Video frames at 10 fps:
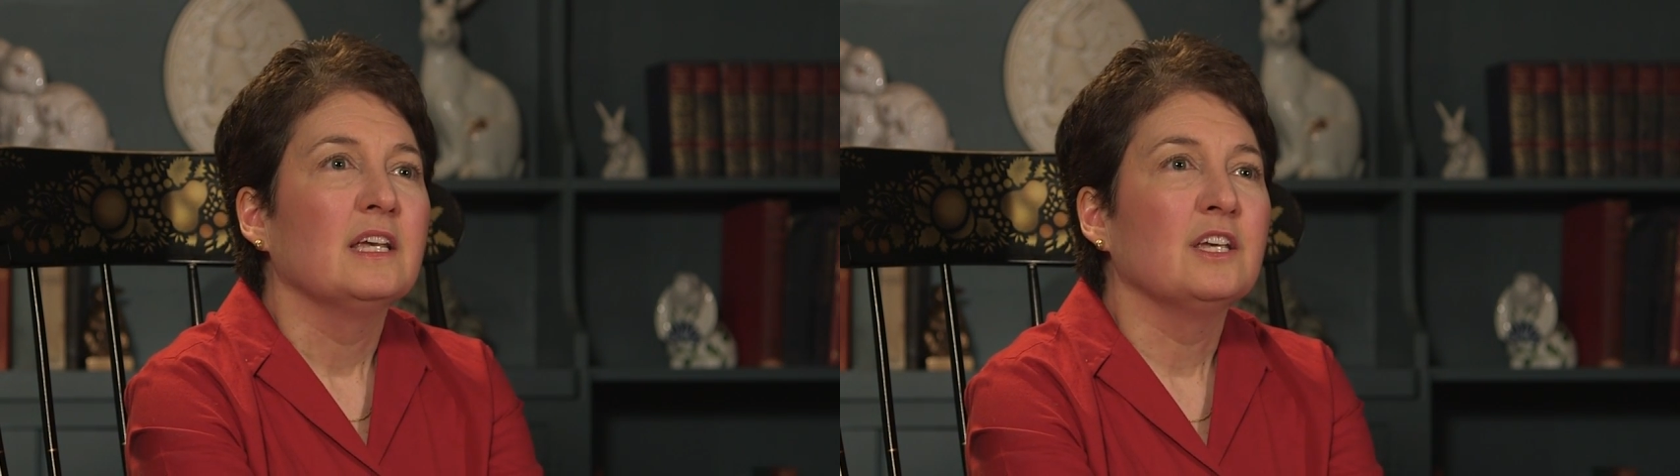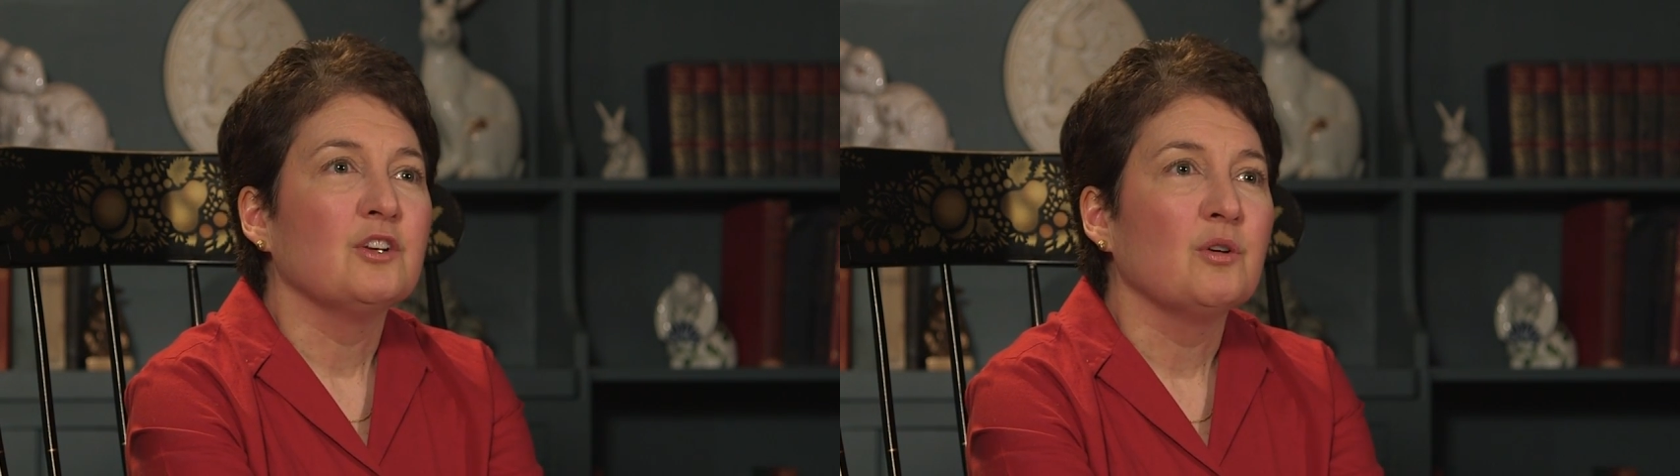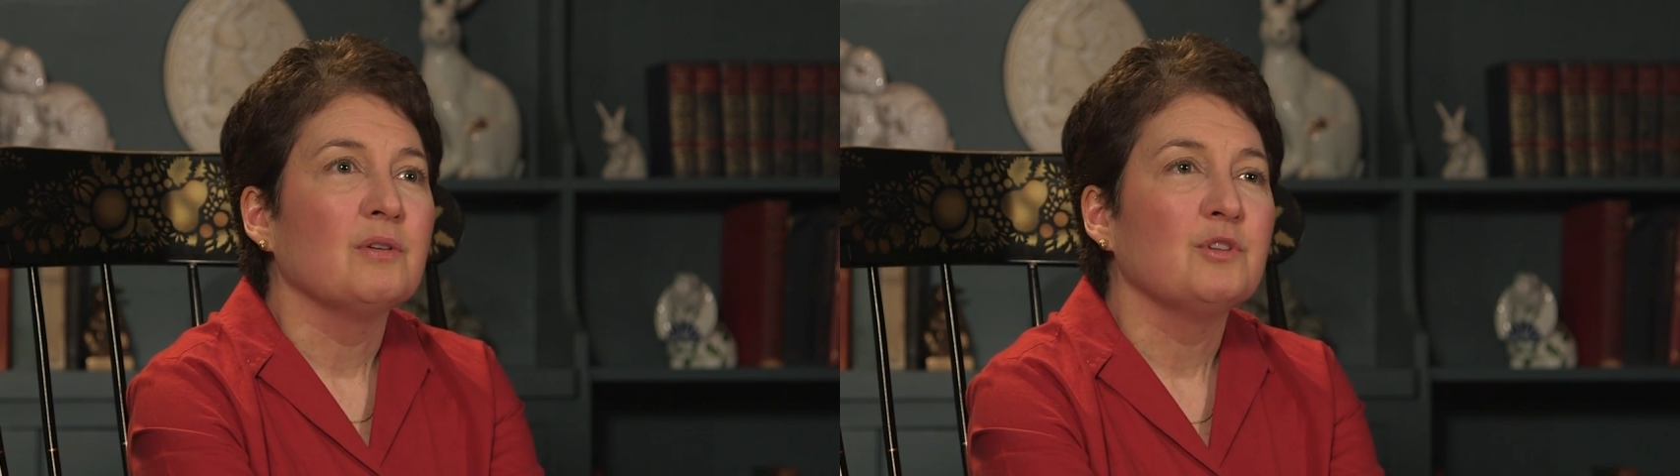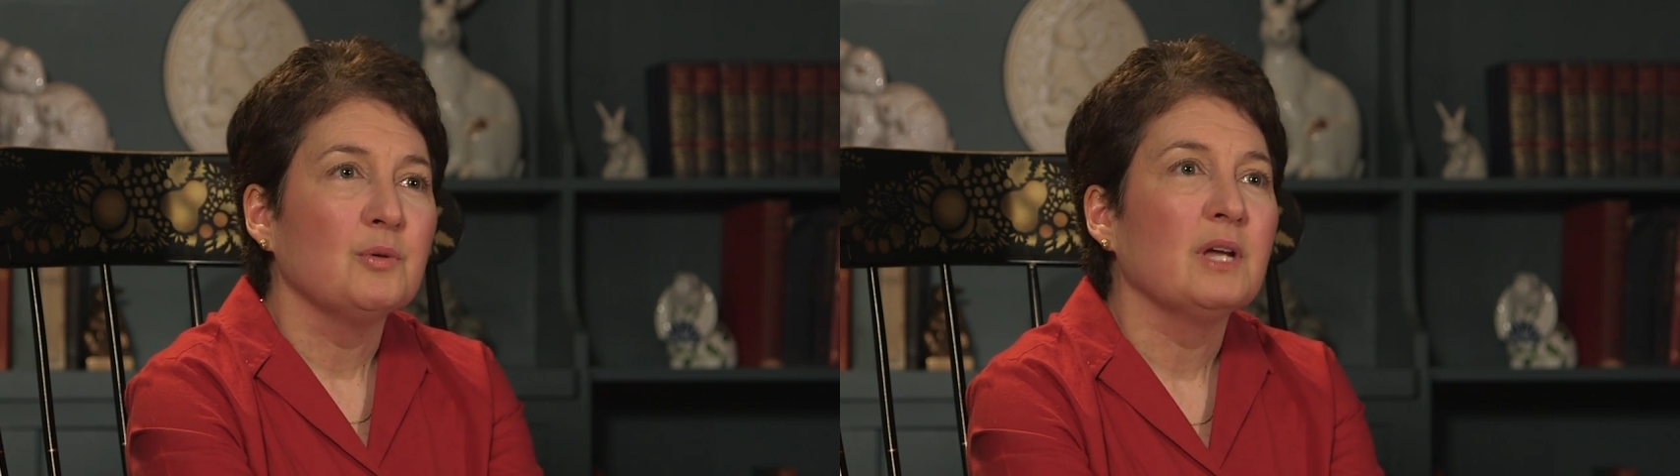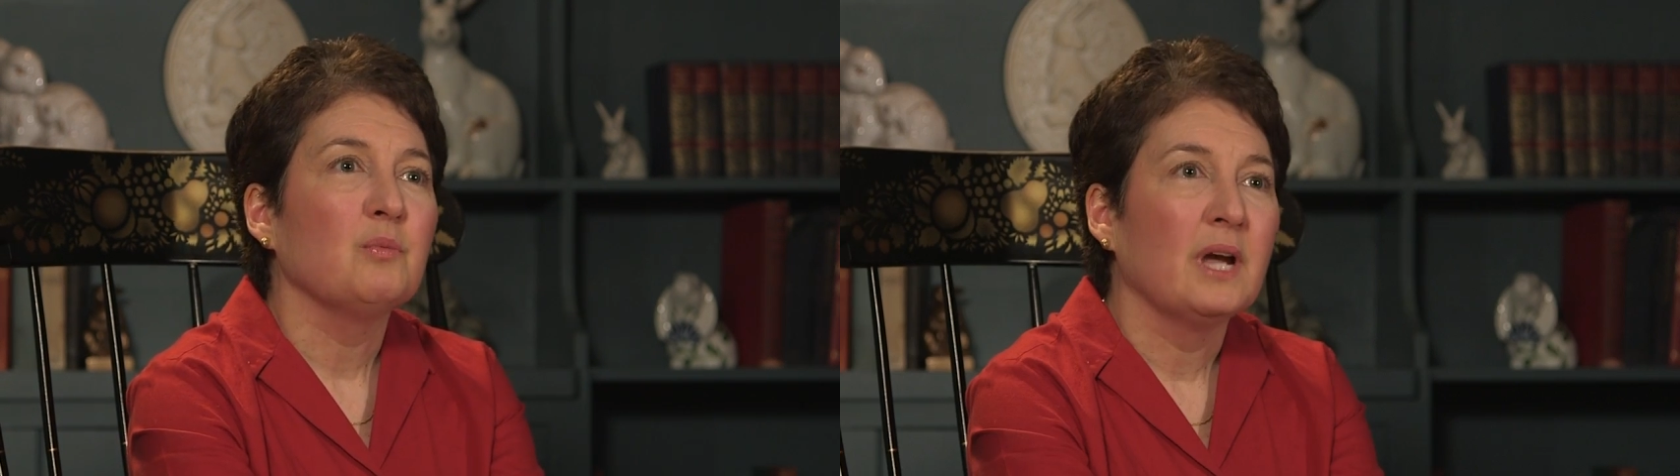you know, if
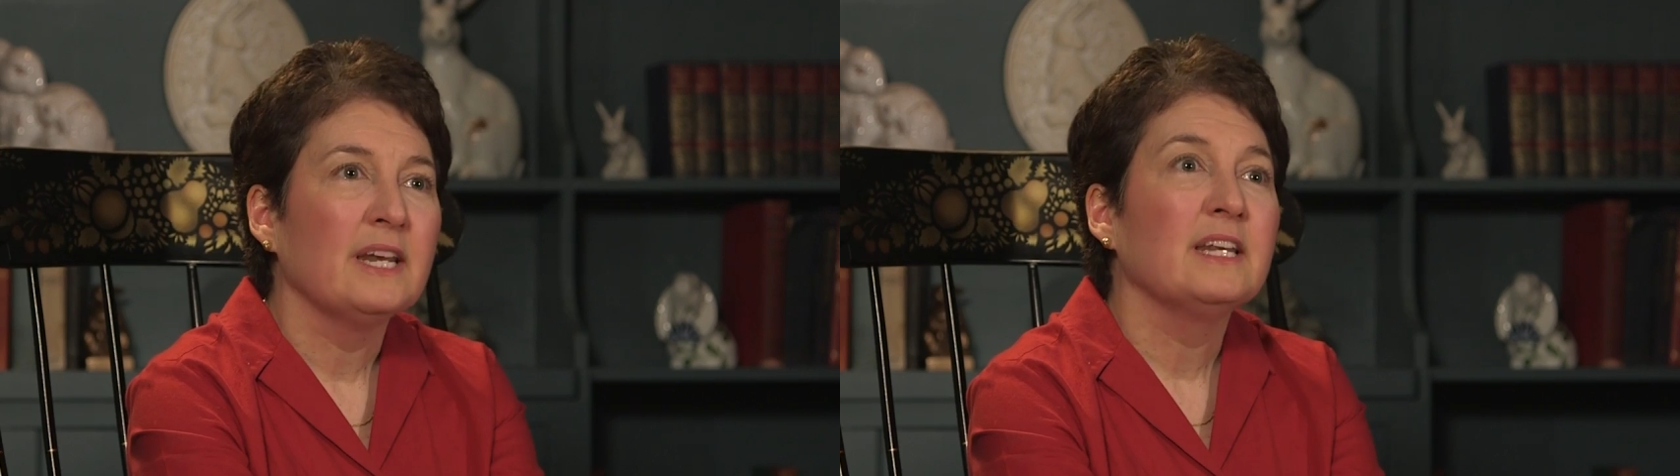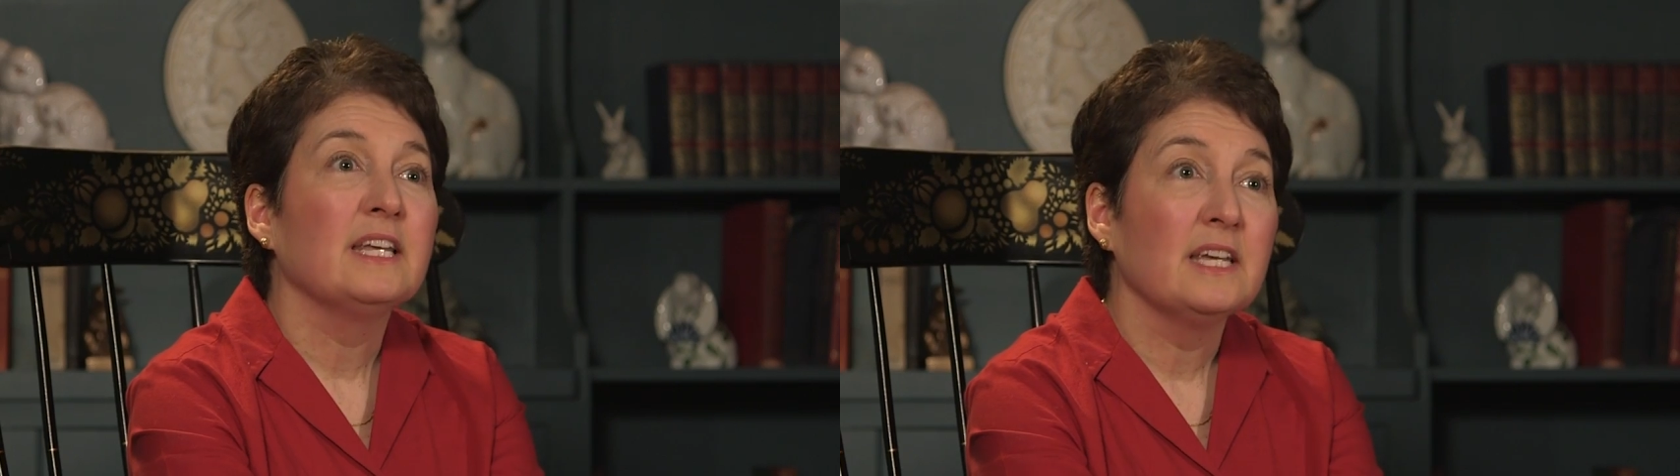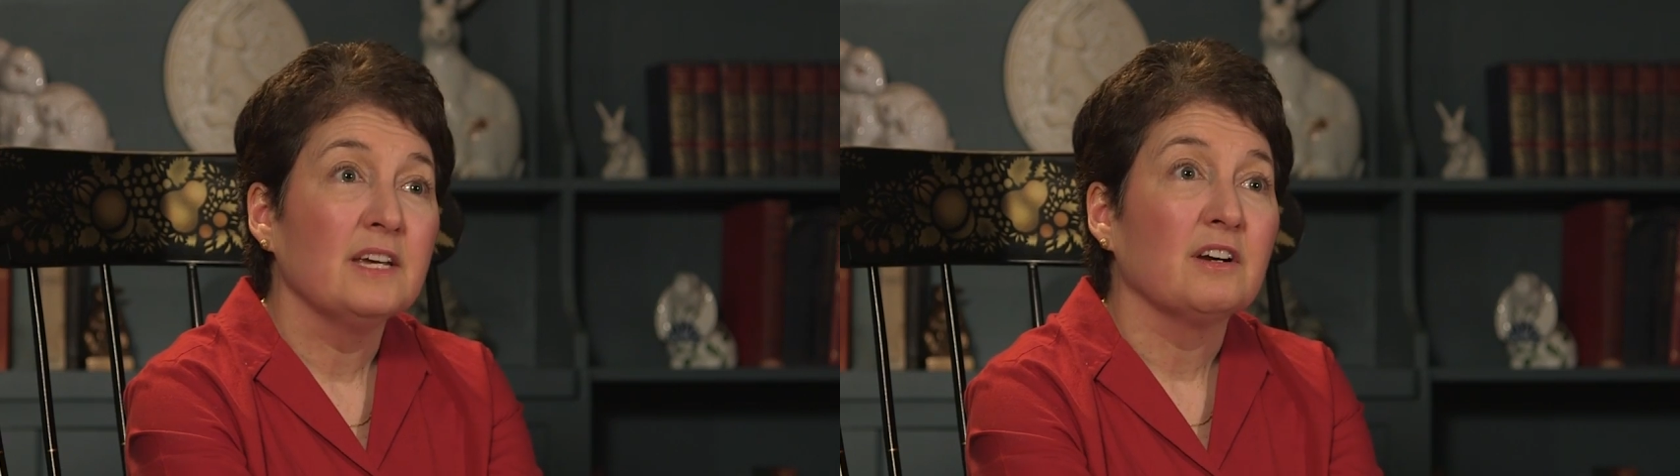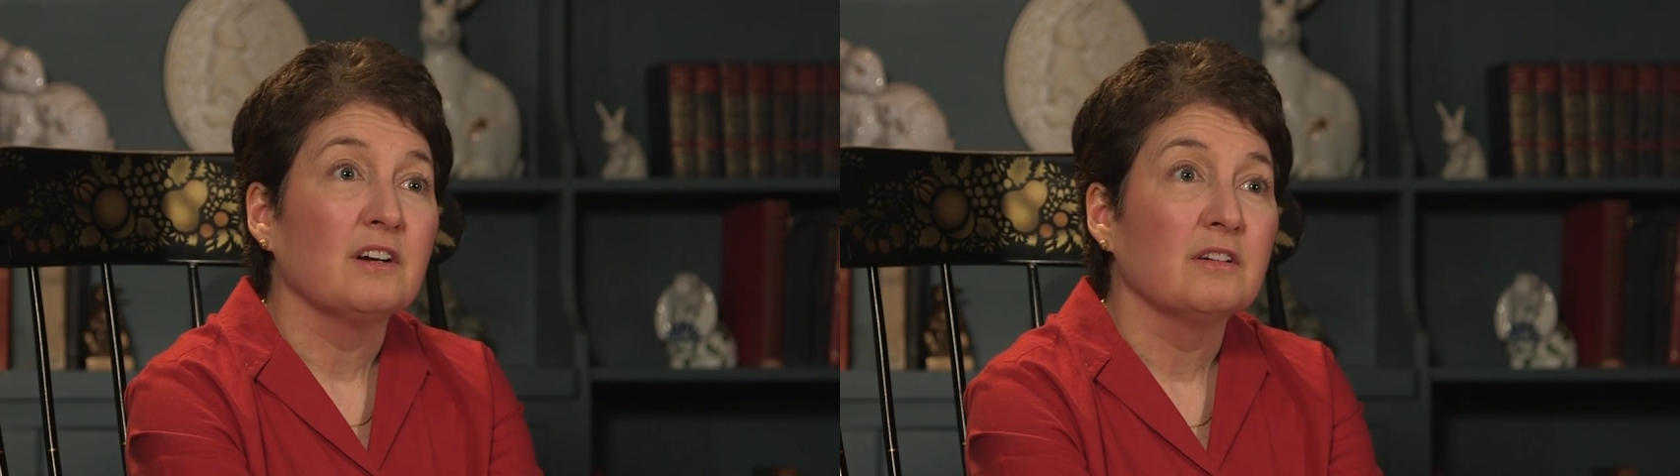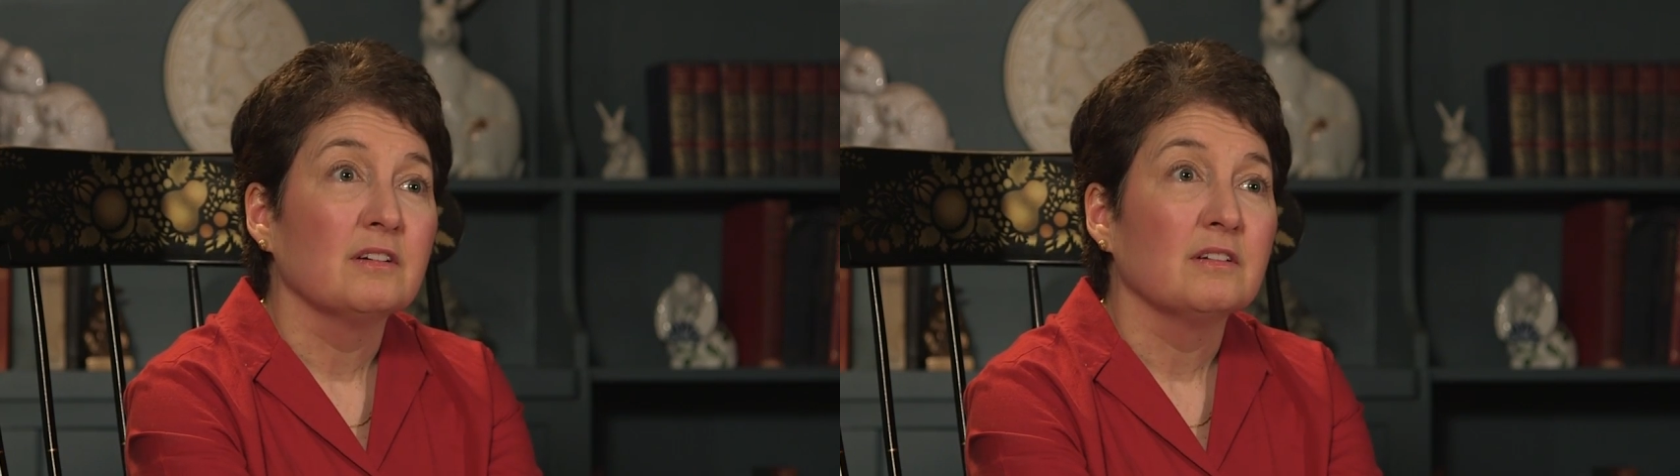you had waited a year,